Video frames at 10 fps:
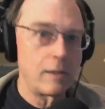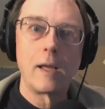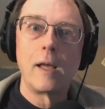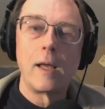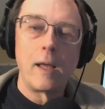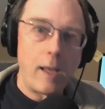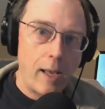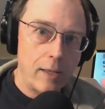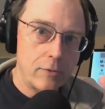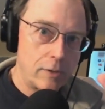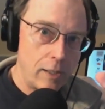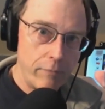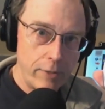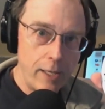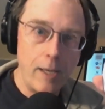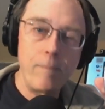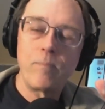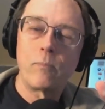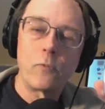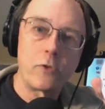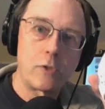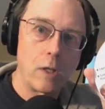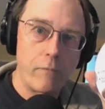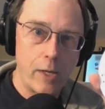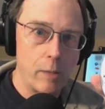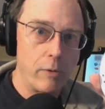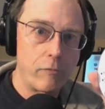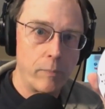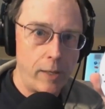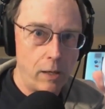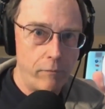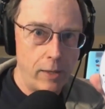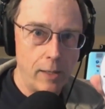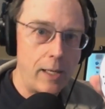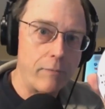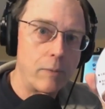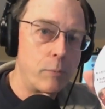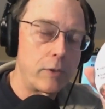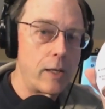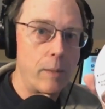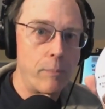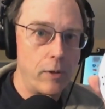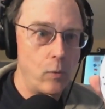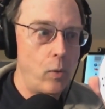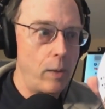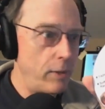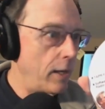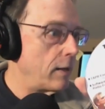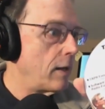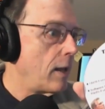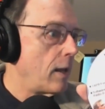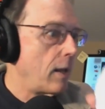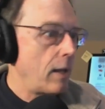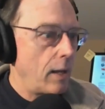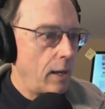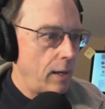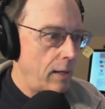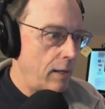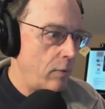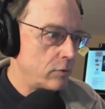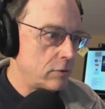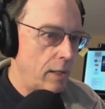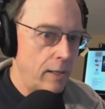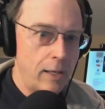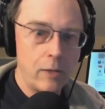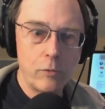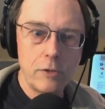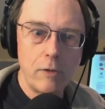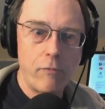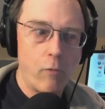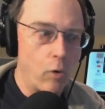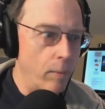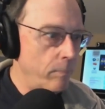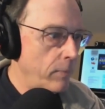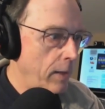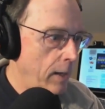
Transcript: it as a DVD, still available from ARVN. Haven't put that up on the web yet. Uh, it, it, was an interesting forum.